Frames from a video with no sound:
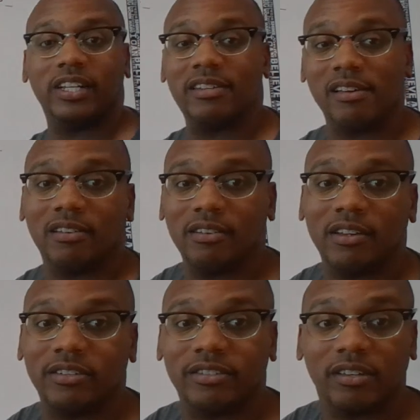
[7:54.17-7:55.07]
10
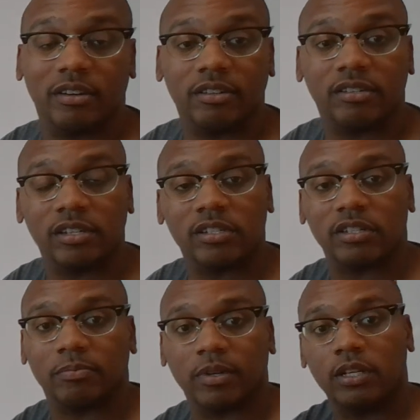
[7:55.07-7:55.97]
digits in this
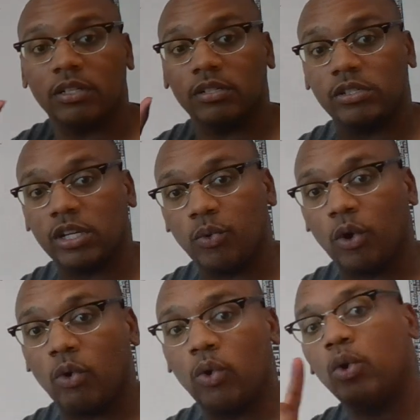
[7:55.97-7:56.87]
system,
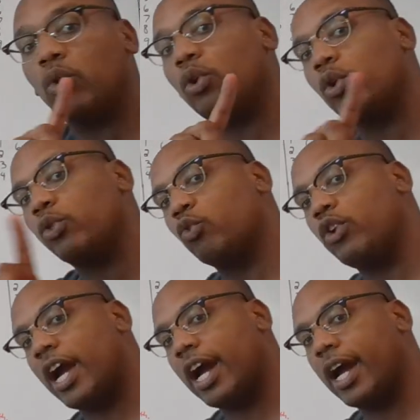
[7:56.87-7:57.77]
0 through
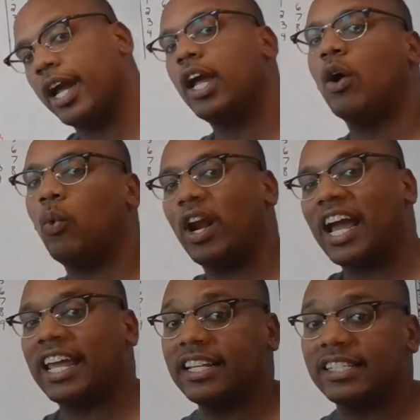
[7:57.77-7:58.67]
9. When I
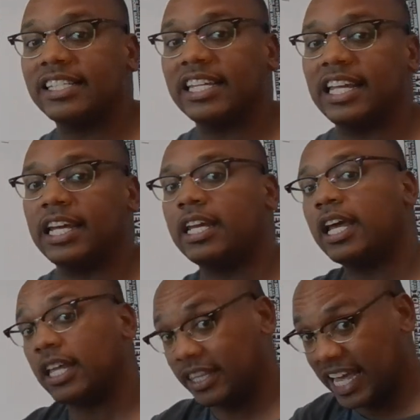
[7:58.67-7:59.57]
get to 10,
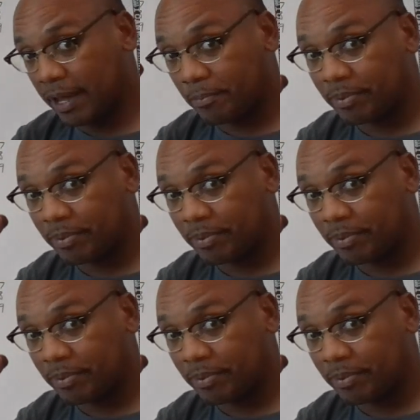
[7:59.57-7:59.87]
that